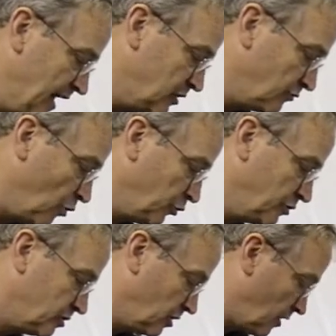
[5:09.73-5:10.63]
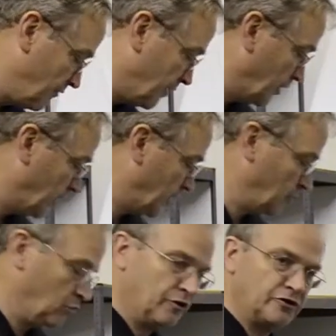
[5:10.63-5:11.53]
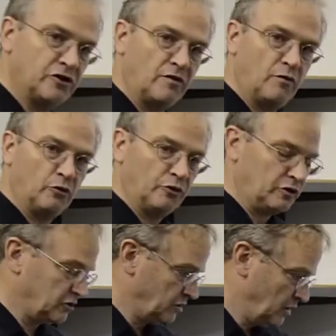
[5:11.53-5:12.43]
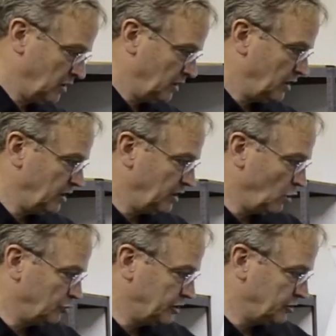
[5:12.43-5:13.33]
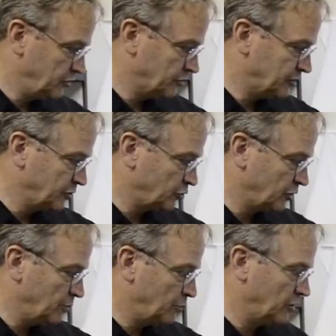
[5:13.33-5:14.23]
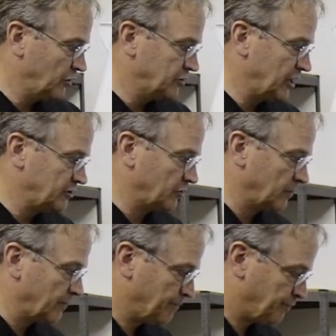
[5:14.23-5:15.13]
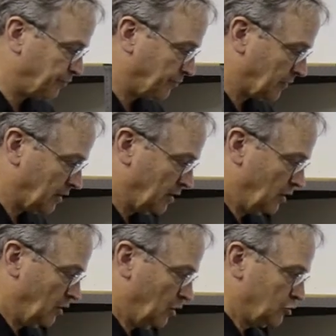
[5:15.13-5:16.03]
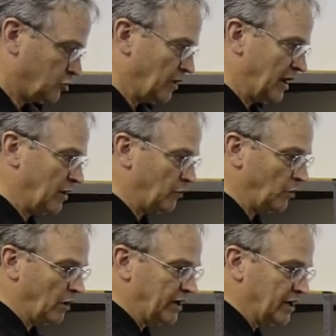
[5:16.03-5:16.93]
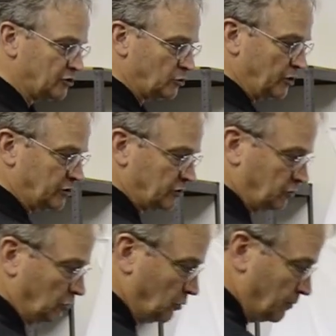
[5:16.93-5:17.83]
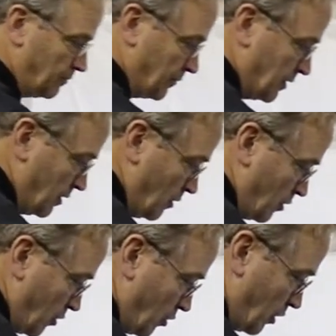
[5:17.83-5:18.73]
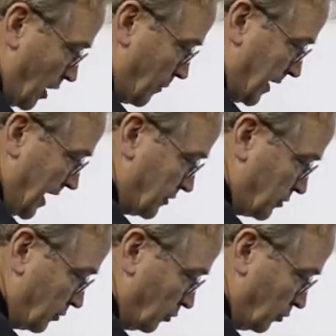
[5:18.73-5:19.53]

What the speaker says: its voltage is going to vary with the chuck voltage. It goes into the sensor input of the tester, so that if we run a hysteresis loop or a piezo